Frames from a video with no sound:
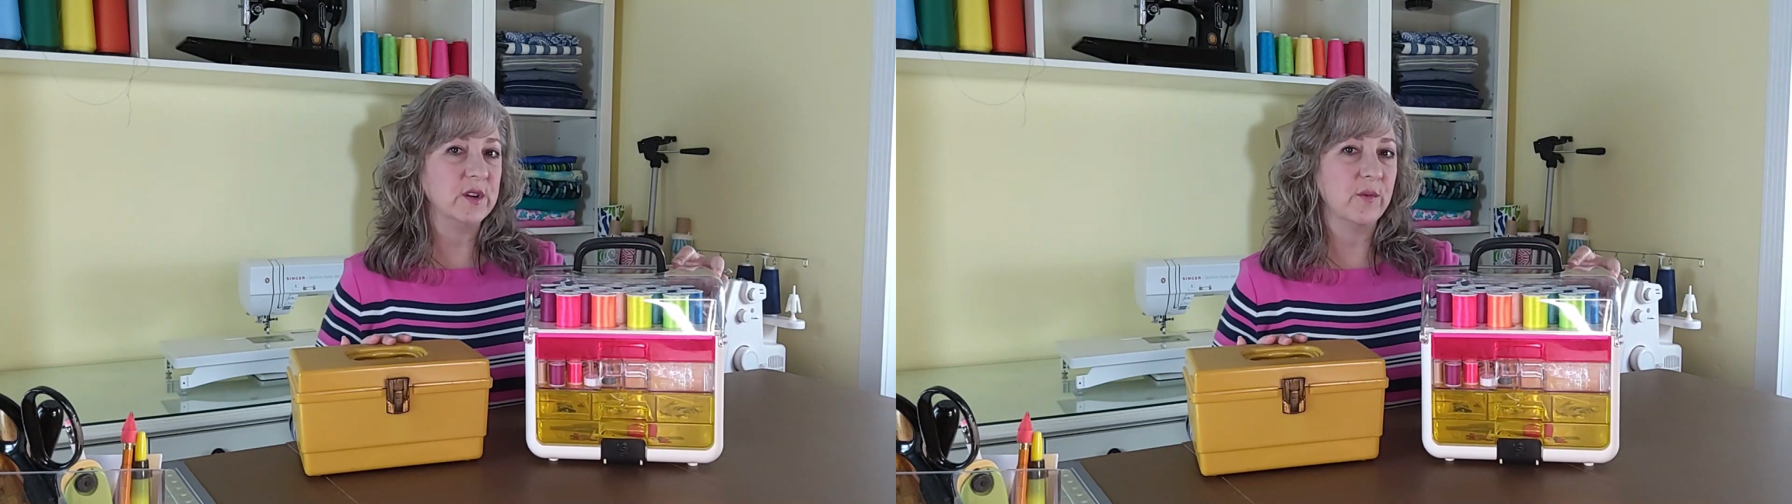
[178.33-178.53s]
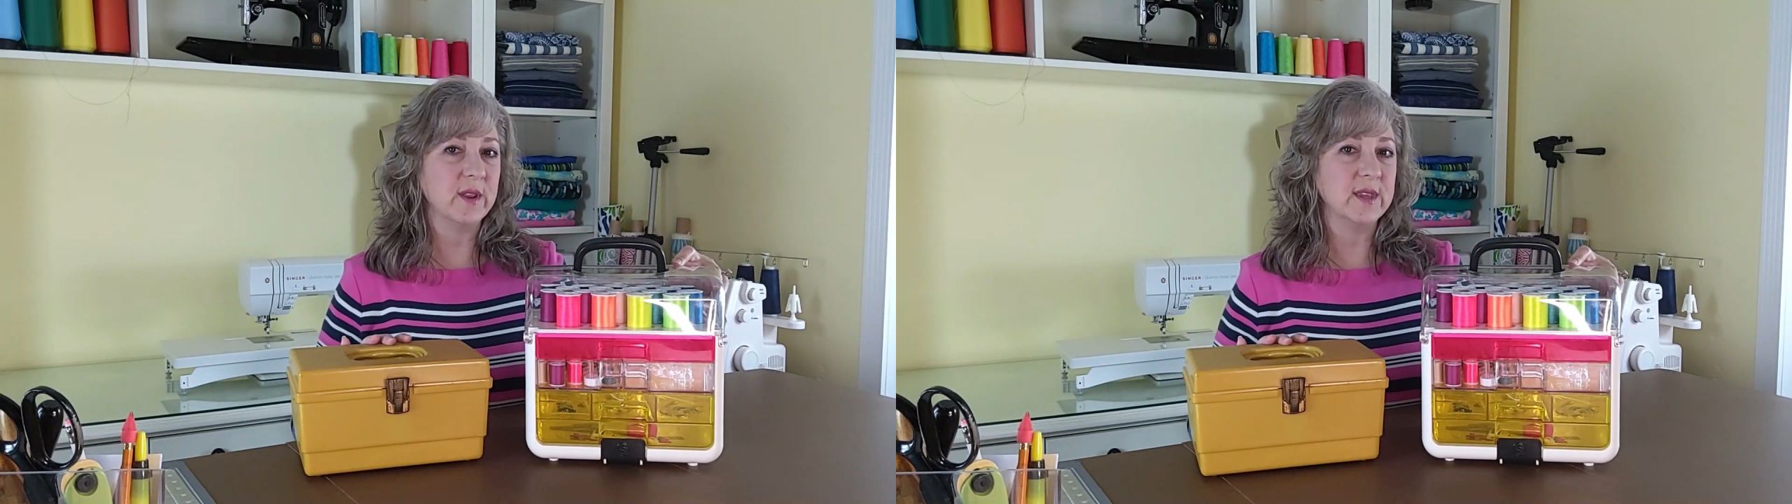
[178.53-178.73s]

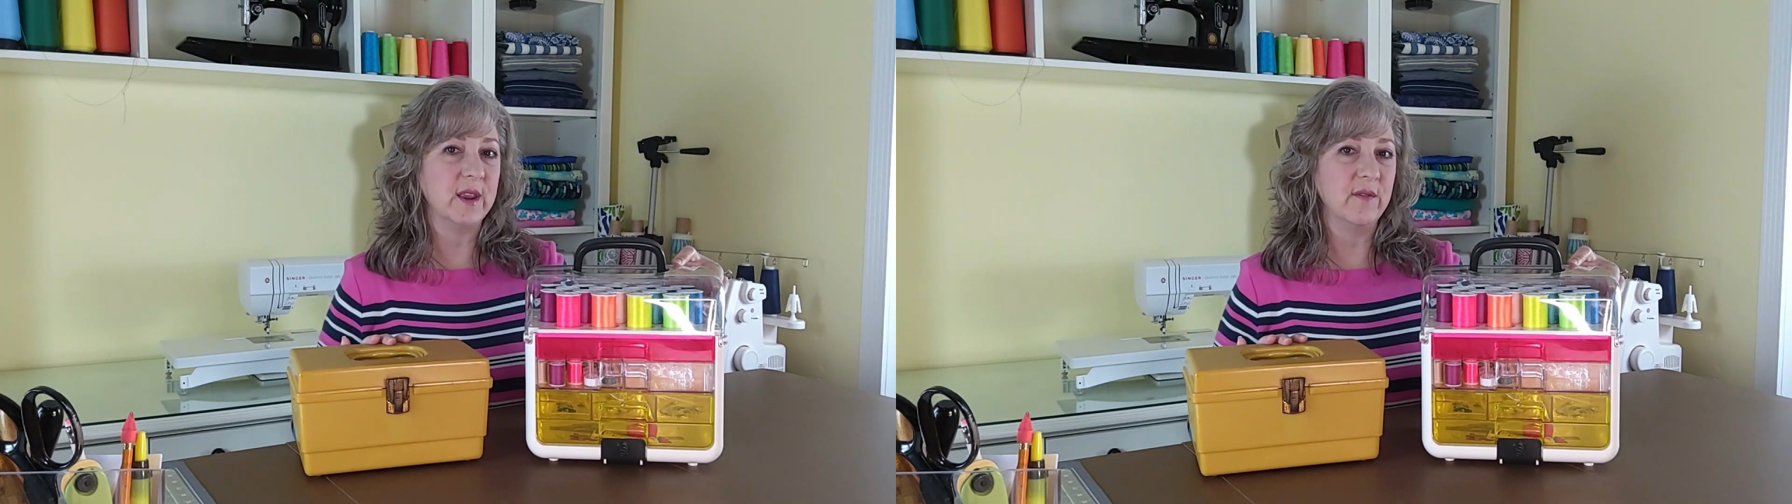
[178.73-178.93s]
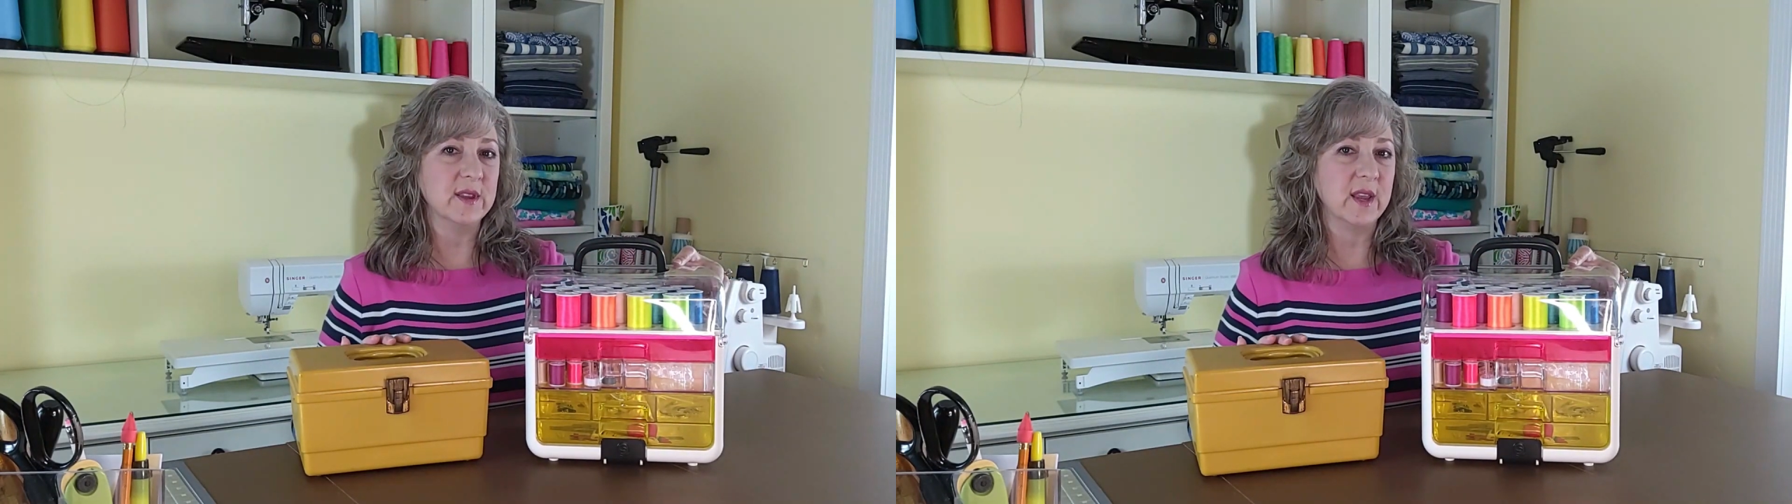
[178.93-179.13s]
to
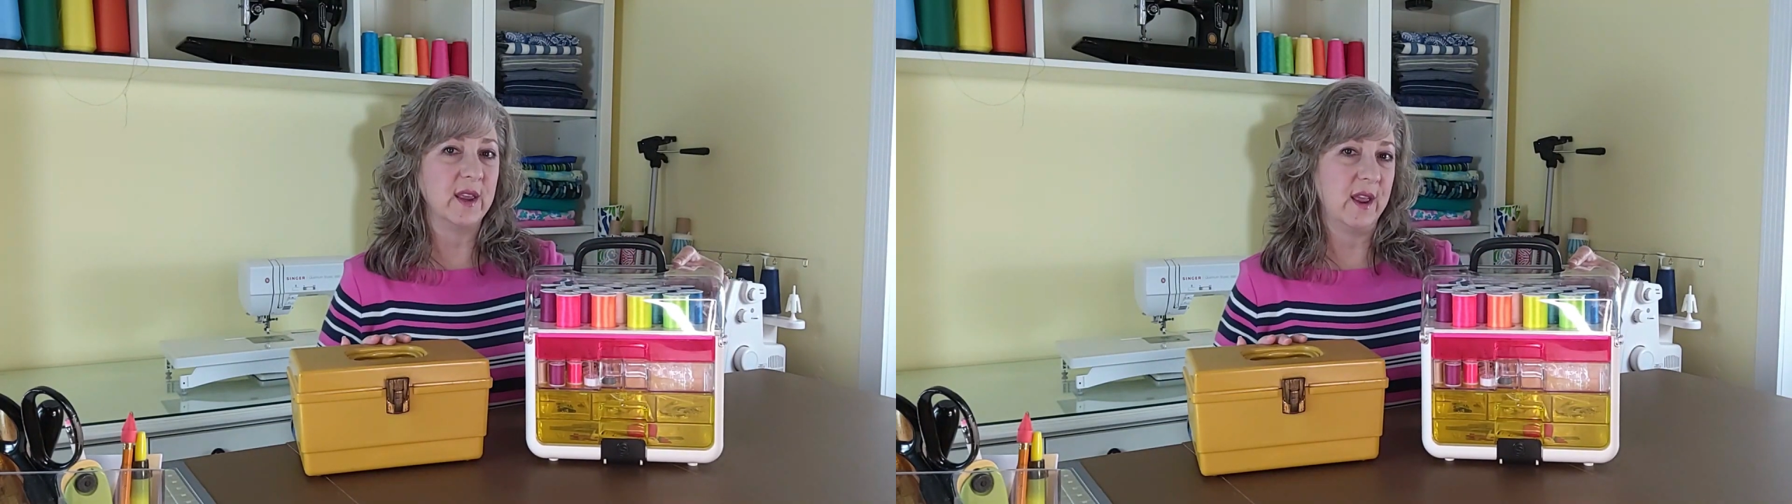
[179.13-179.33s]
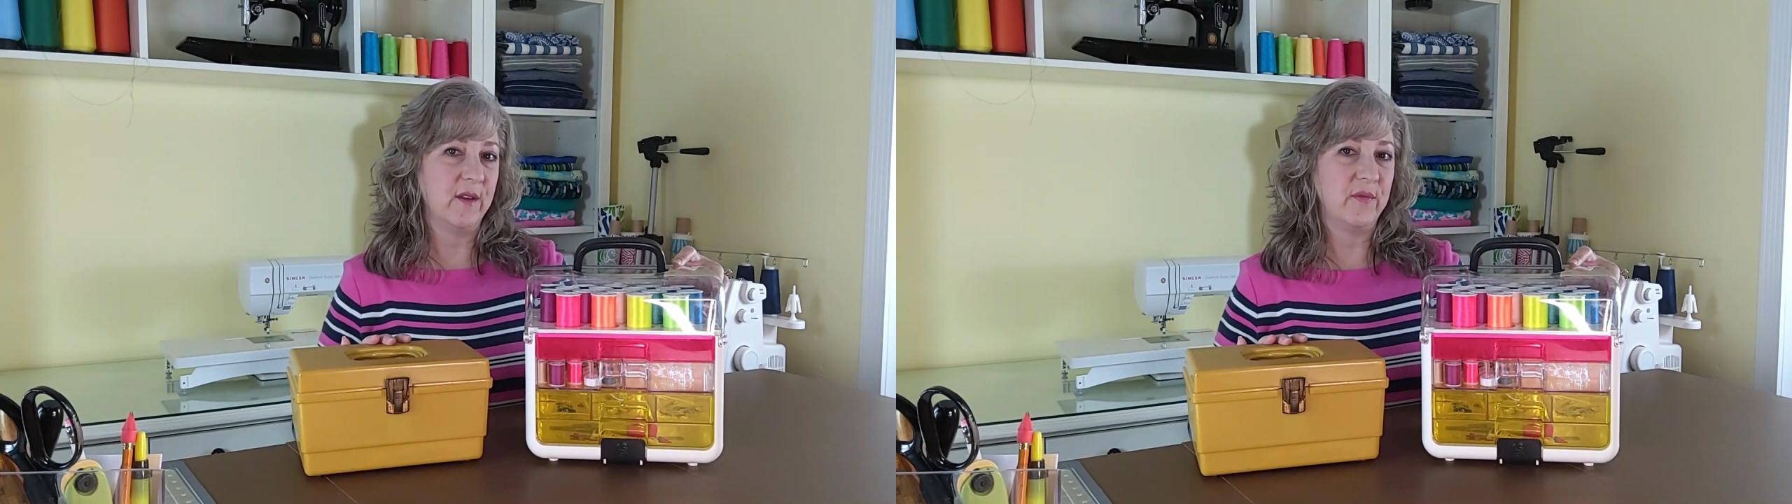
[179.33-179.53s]
receive as a
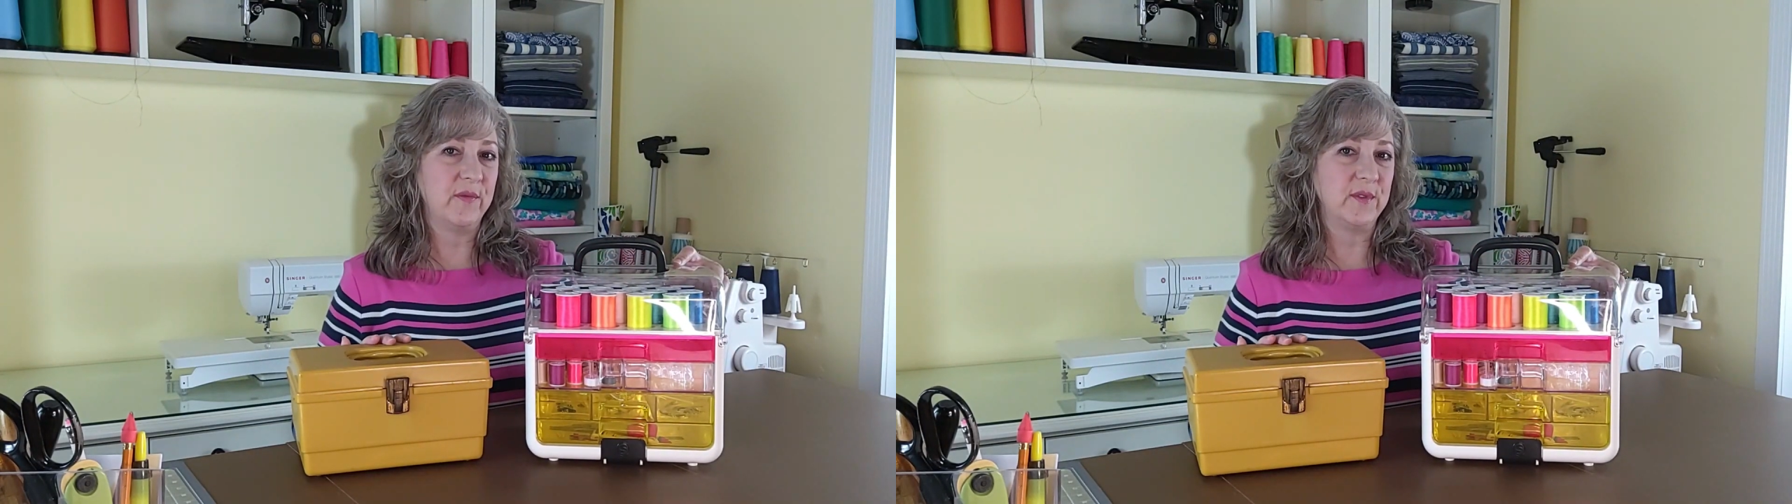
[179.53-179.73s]
gift?